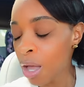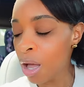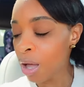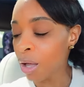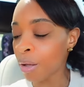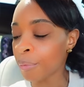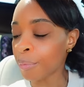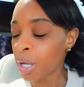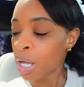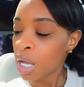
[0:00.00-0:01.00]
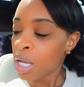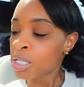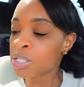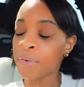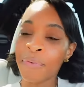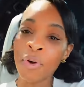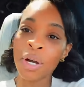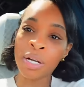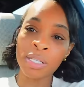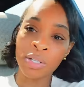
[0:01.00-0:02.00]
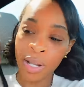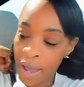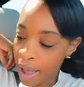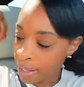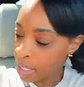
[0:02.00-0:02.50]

Sephora so that I